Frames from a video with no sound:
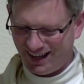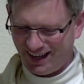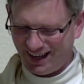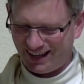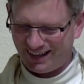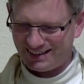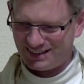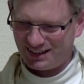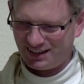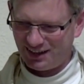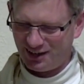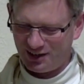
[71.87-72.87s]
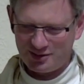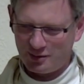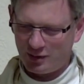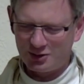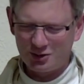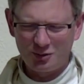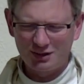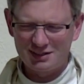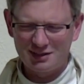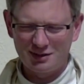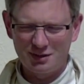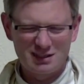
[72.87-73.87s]
And uh, off you. I don't know what the
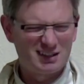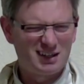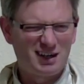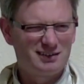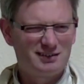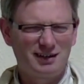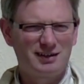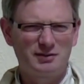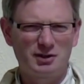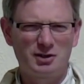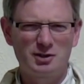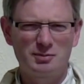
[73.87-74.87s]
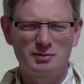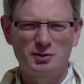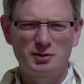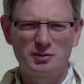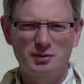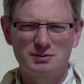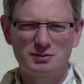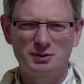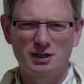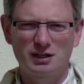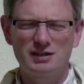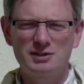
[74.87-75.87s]
song was, I, I, I'd never heard it before, it wasn't one that
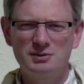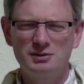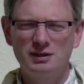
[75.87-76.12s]
I knew.